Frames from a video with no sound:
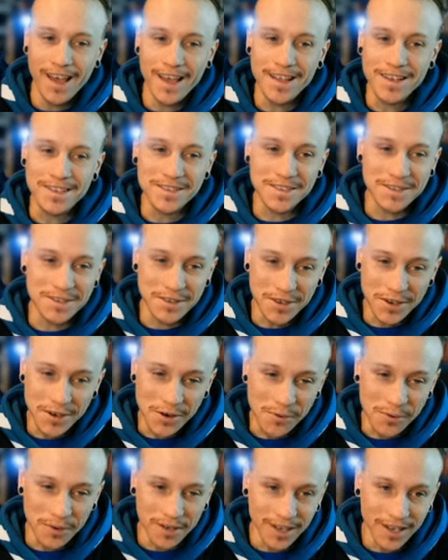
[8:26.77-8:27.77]
And
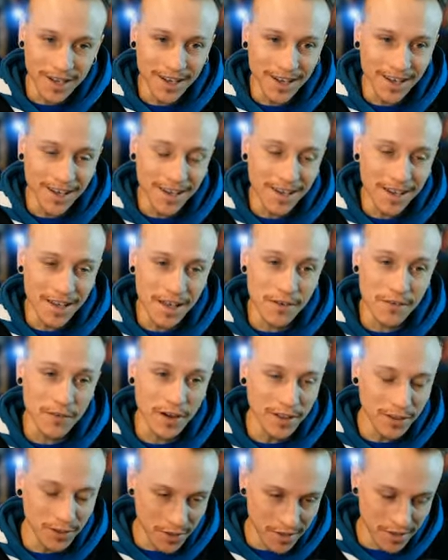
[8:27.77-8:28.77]
so, uh, if
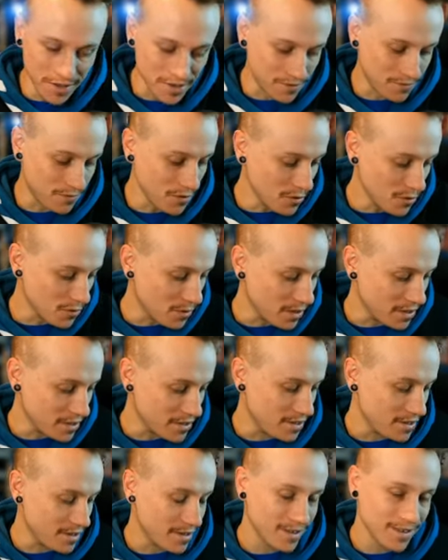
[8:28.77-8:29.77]
I look at this photo I
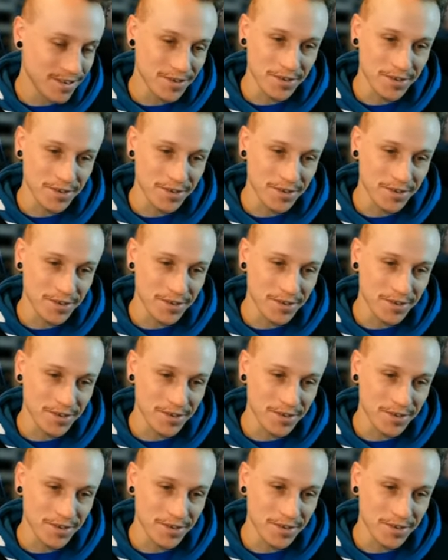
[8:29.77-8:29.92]
did,